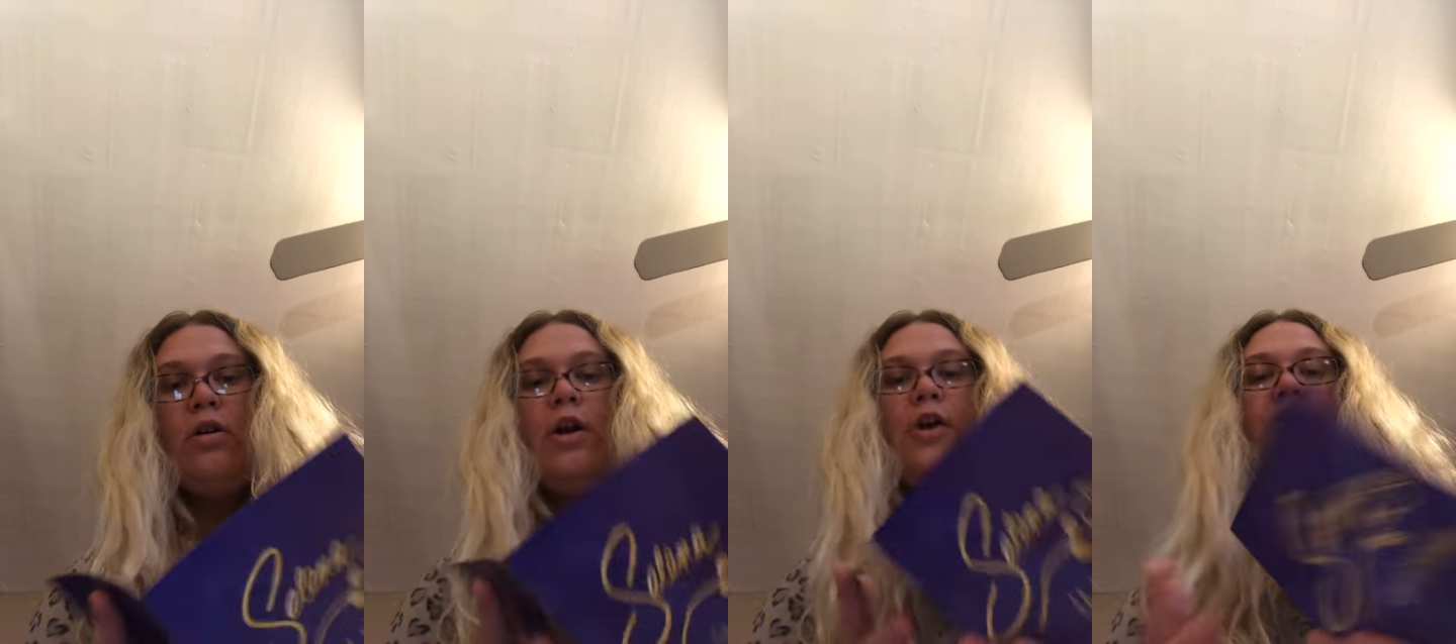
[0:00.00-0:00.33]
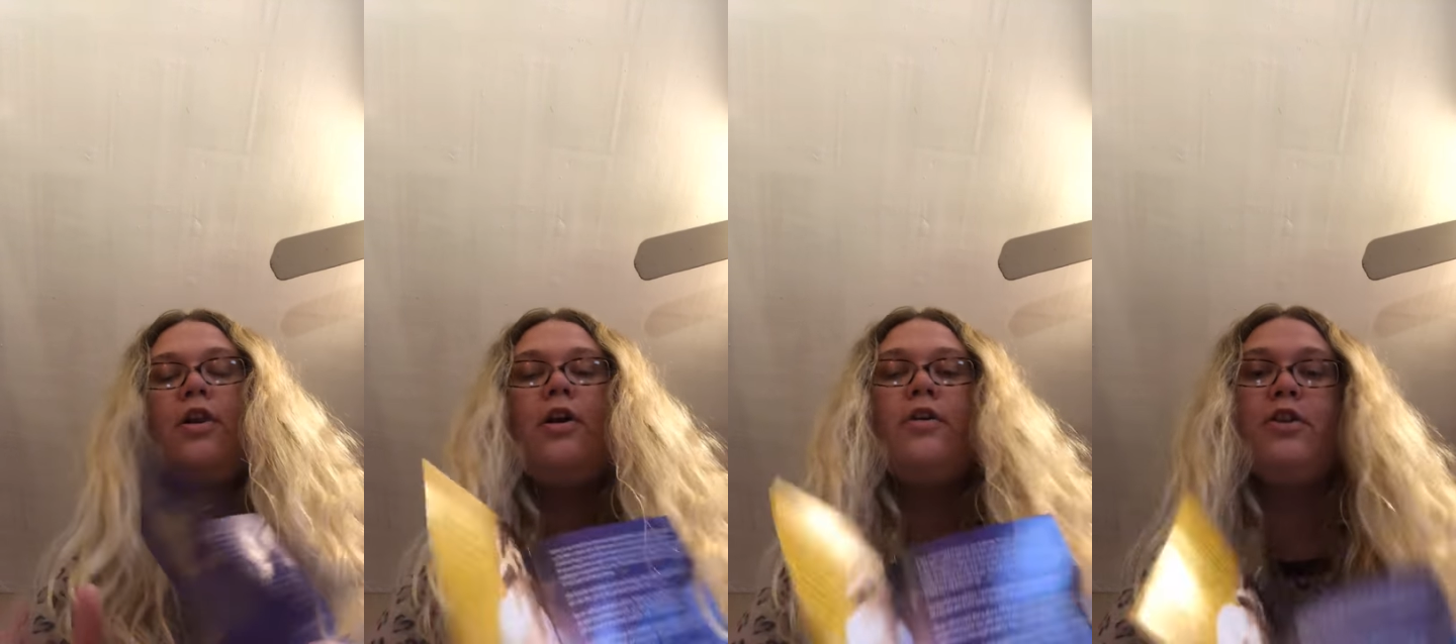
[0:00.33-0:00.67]
here's
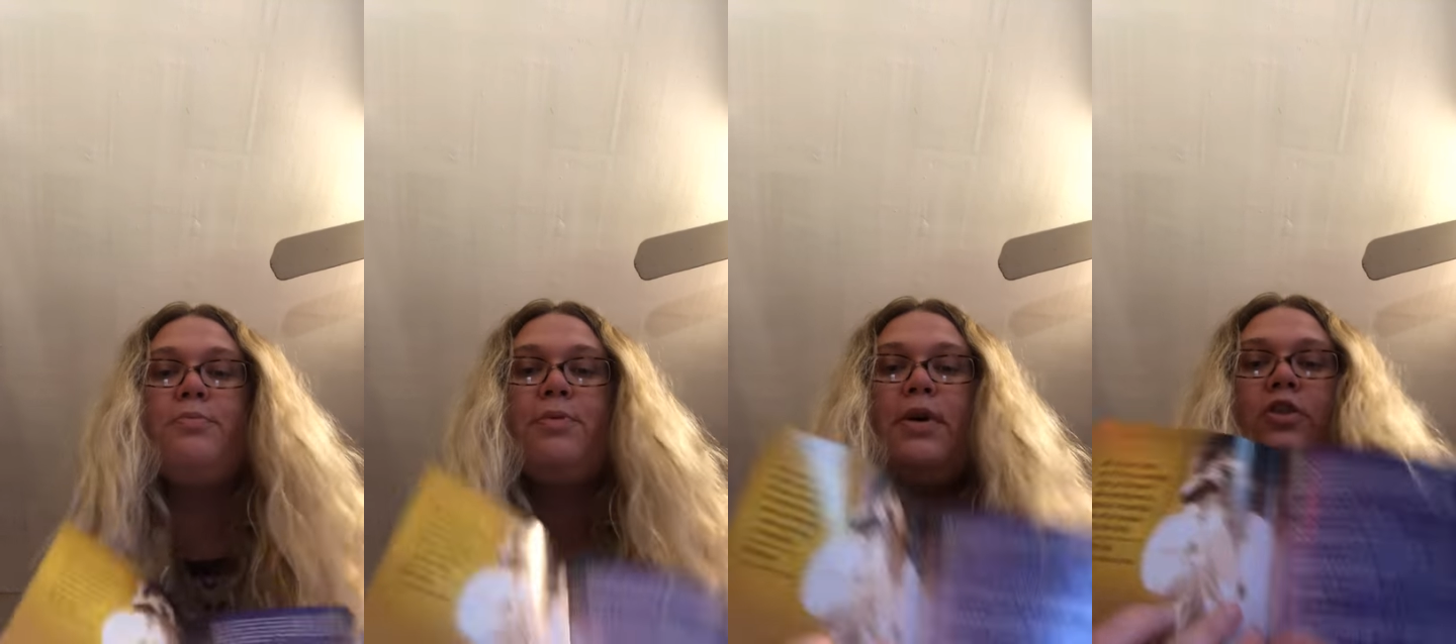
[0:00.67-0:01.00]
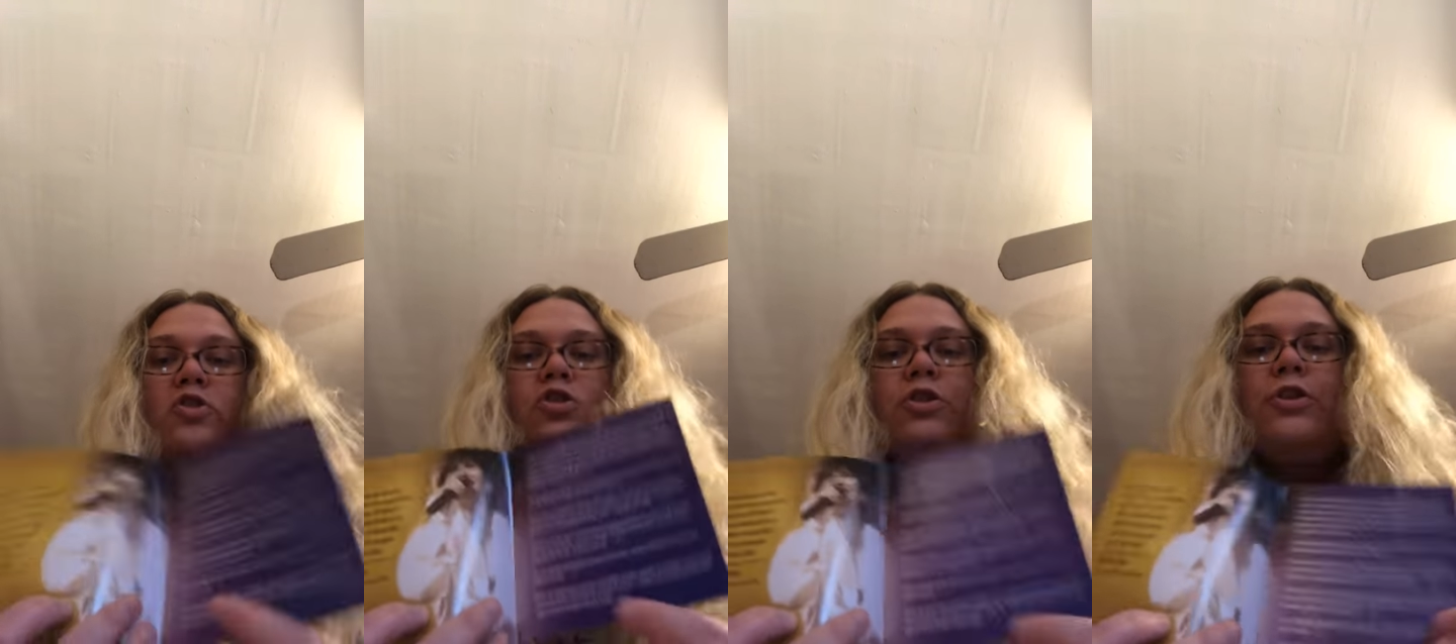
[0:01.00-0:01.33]
another
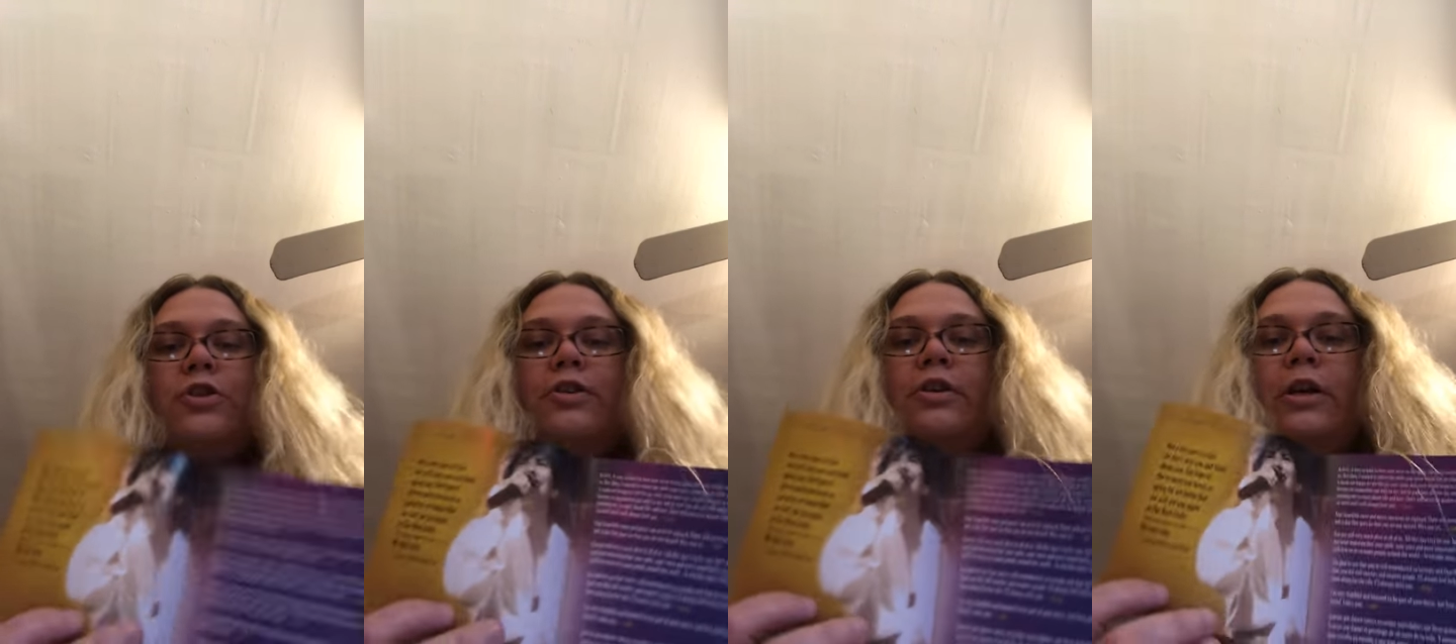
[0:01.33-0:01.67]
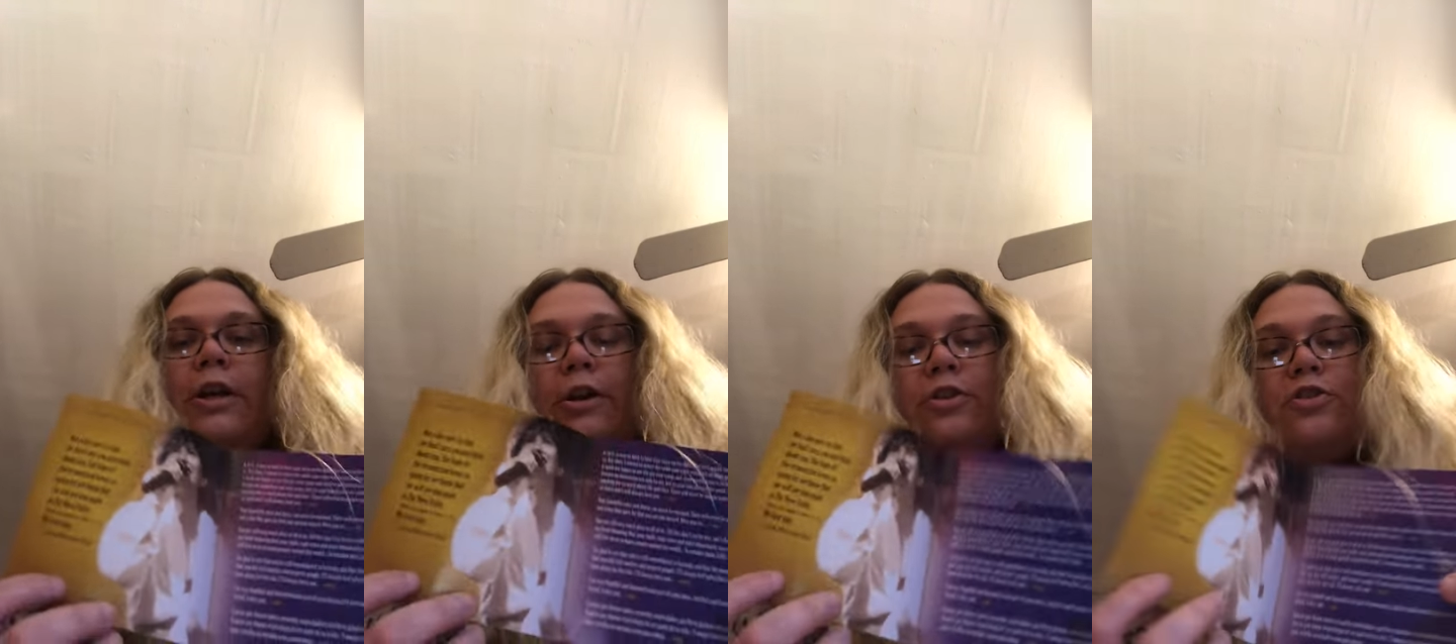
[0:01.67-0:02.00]
picture
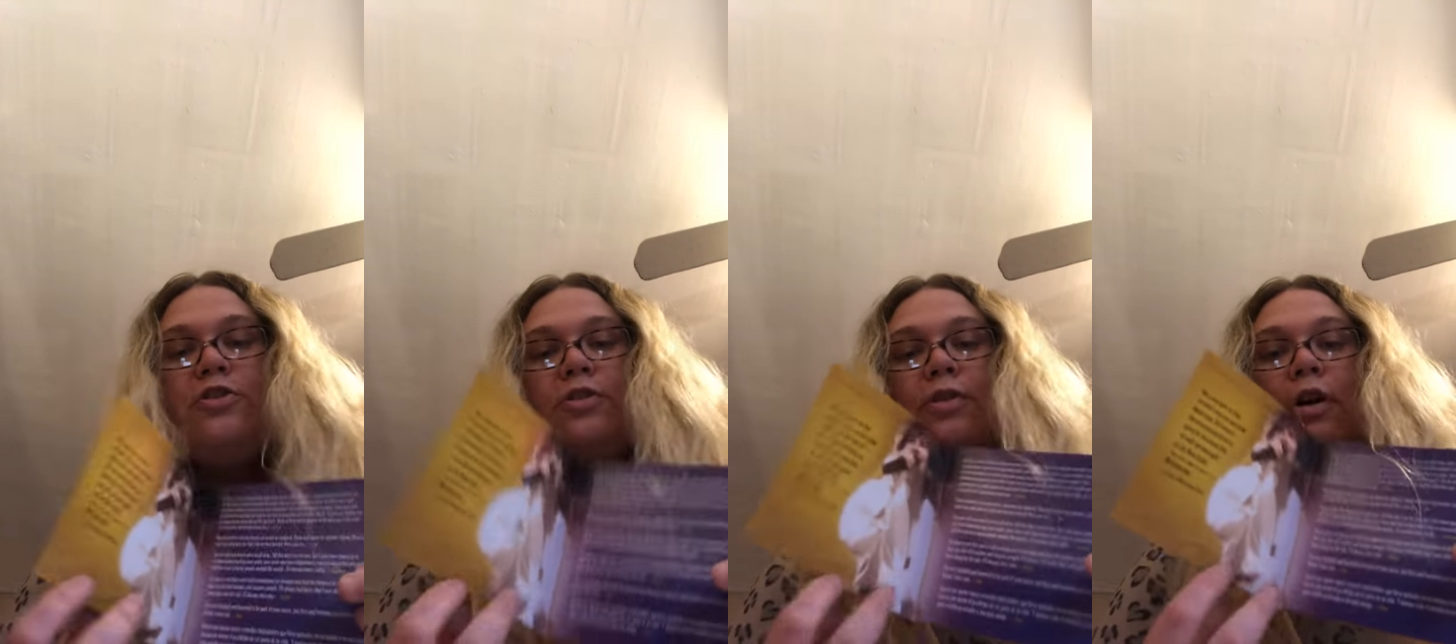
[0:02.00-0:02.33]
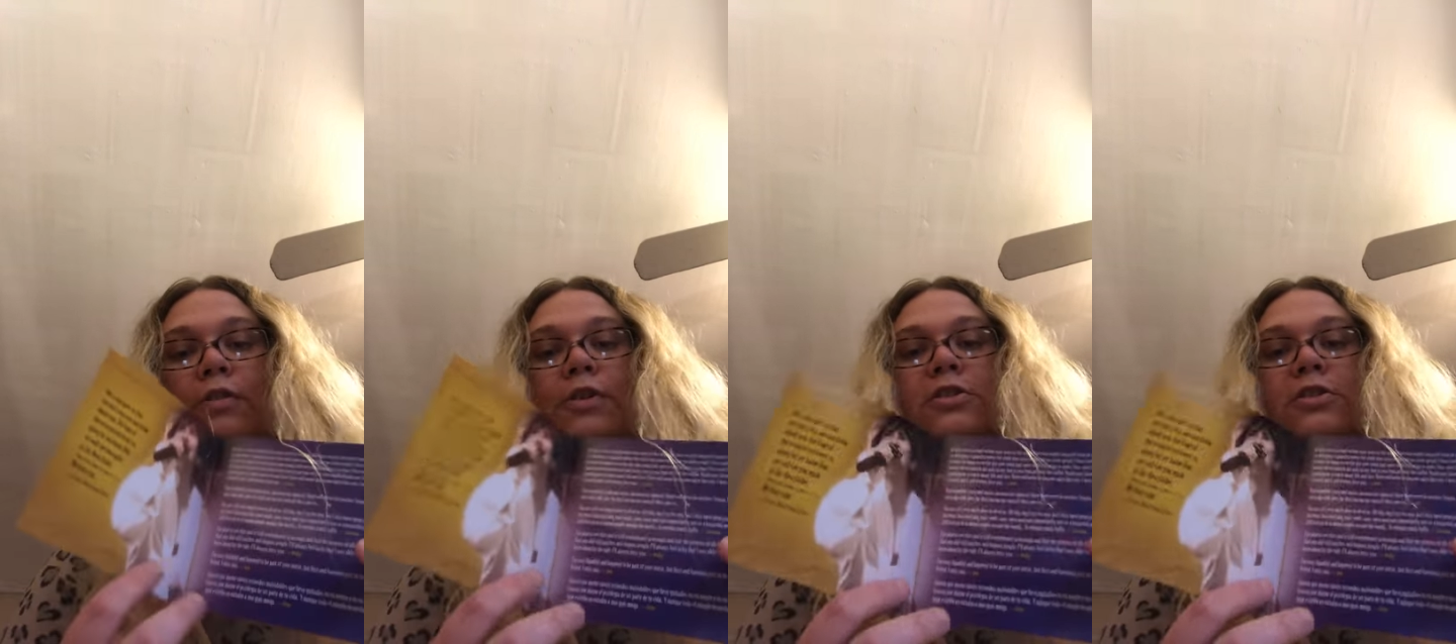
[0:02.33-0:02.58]
here's of her